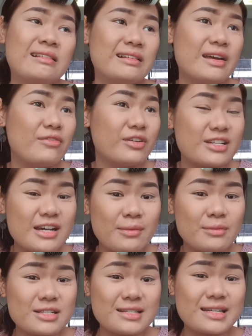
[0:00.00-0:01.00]
every time
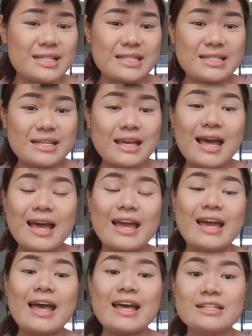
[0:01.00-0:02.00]
I
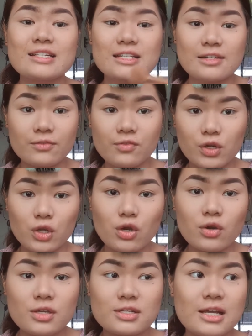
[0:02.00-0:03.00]
edit a video,
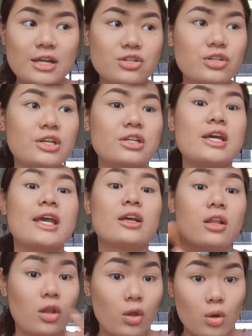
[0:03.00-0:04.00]
it's actually take a
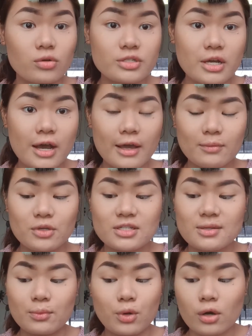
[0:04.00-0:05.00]
long time, because
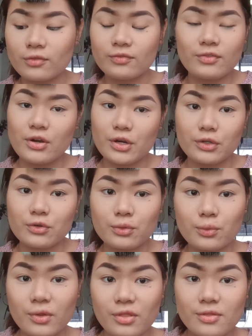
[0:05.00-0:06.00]
I'm not very good with